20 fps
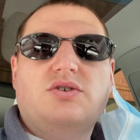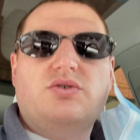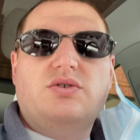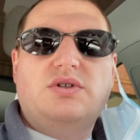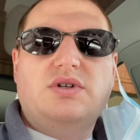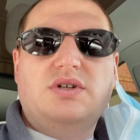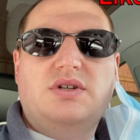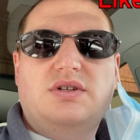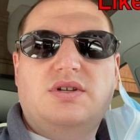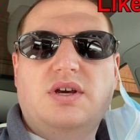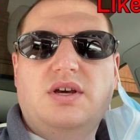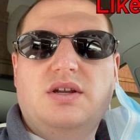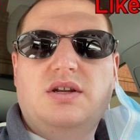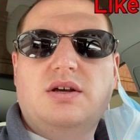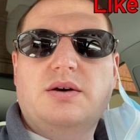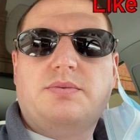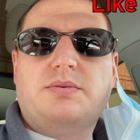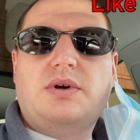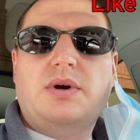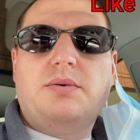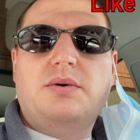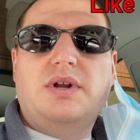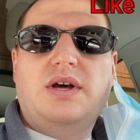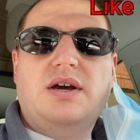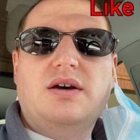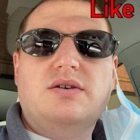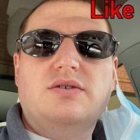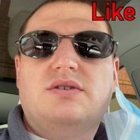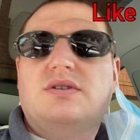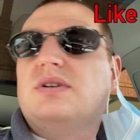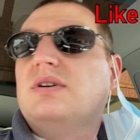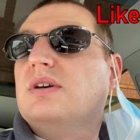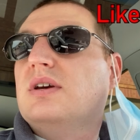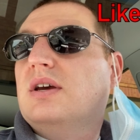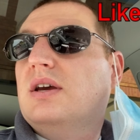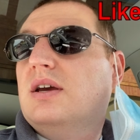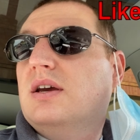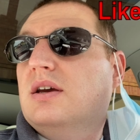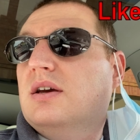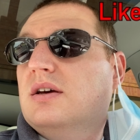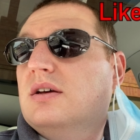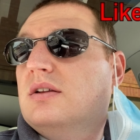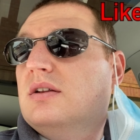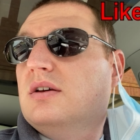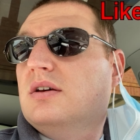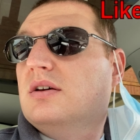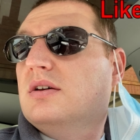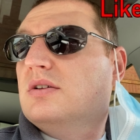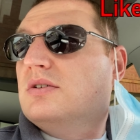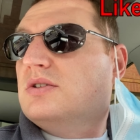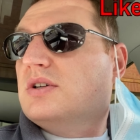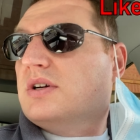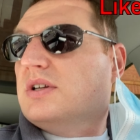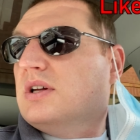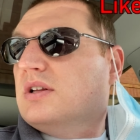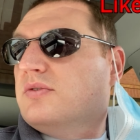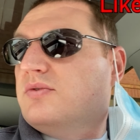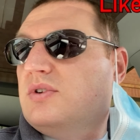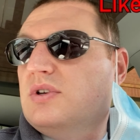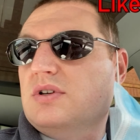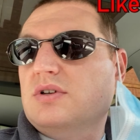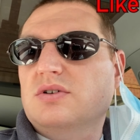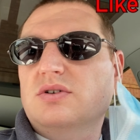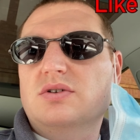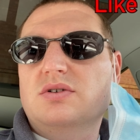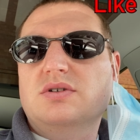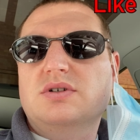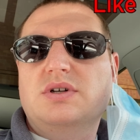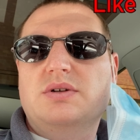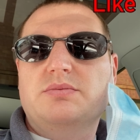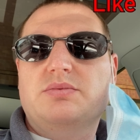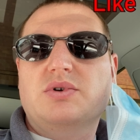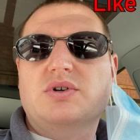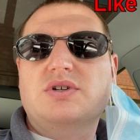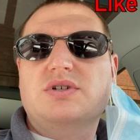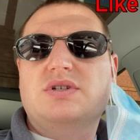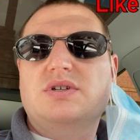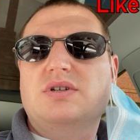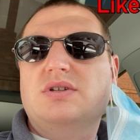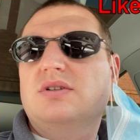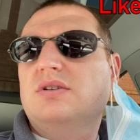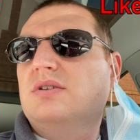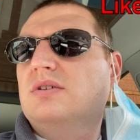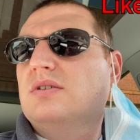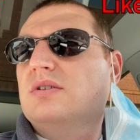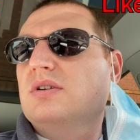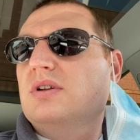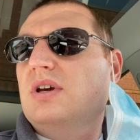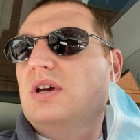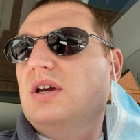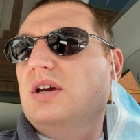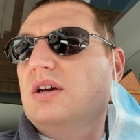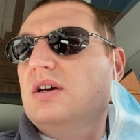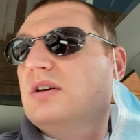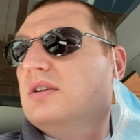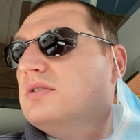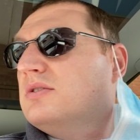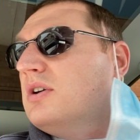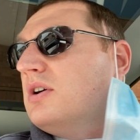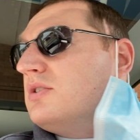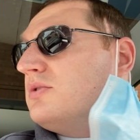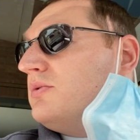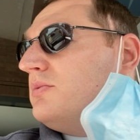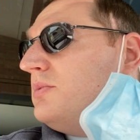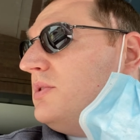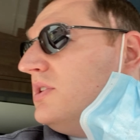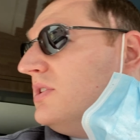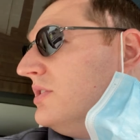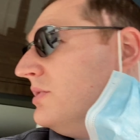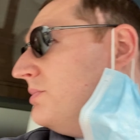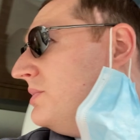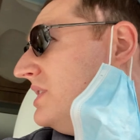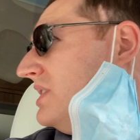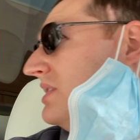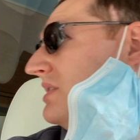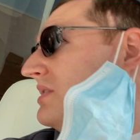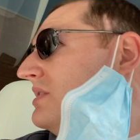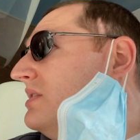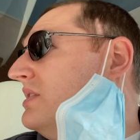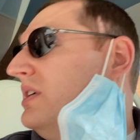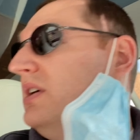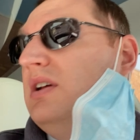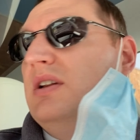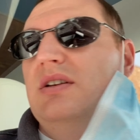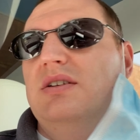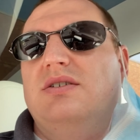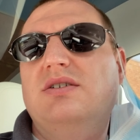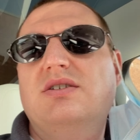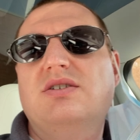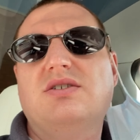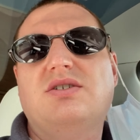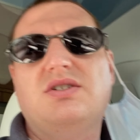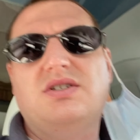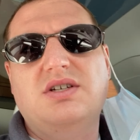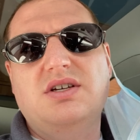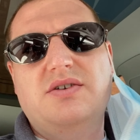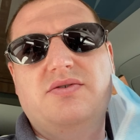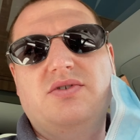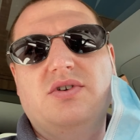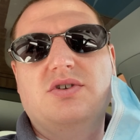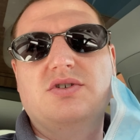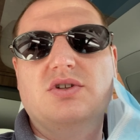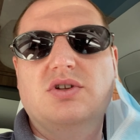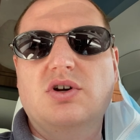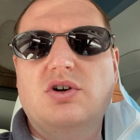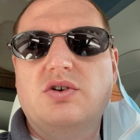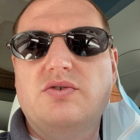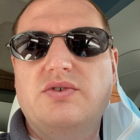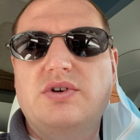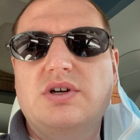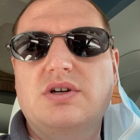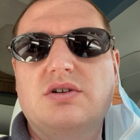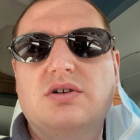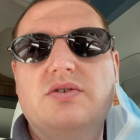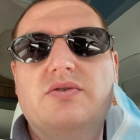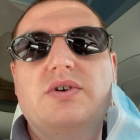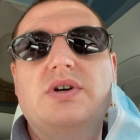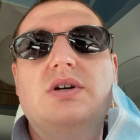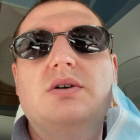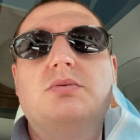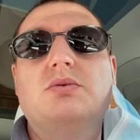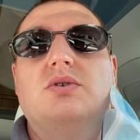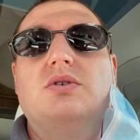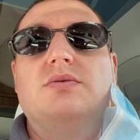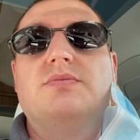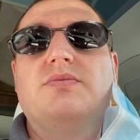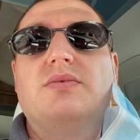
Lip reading: we did end up coming out and checking out the vehicle in person and talking to me a little bit. And he's going to see if there's a loaner vehicle available.